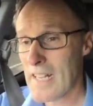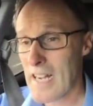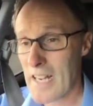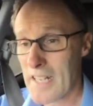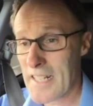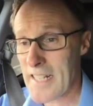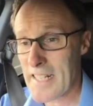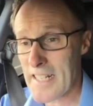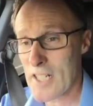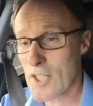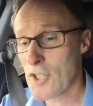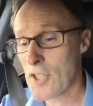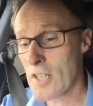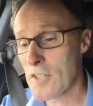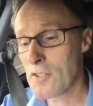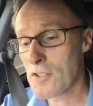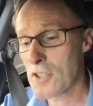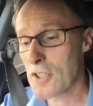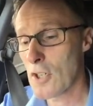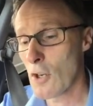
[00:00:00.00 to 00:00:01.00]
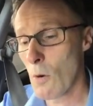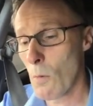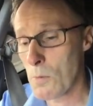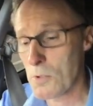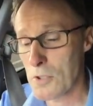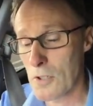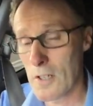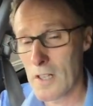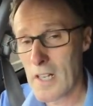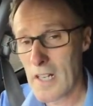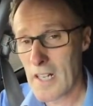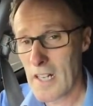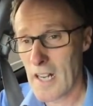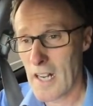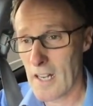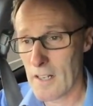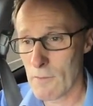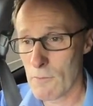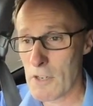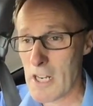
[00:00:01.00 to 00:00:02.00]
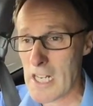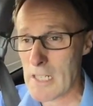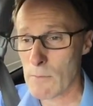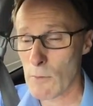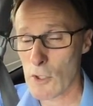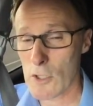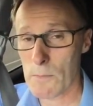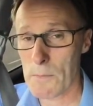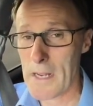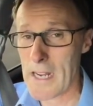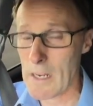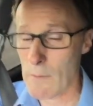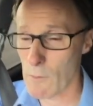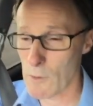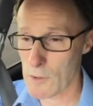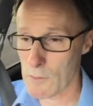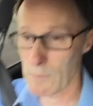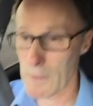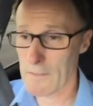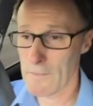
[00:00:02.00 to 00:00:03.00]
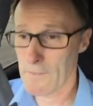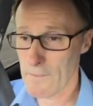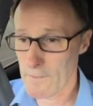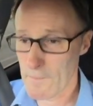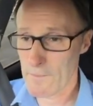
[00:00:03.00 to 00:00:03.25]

I didn't get a chance to go up to a reasonable speed which would be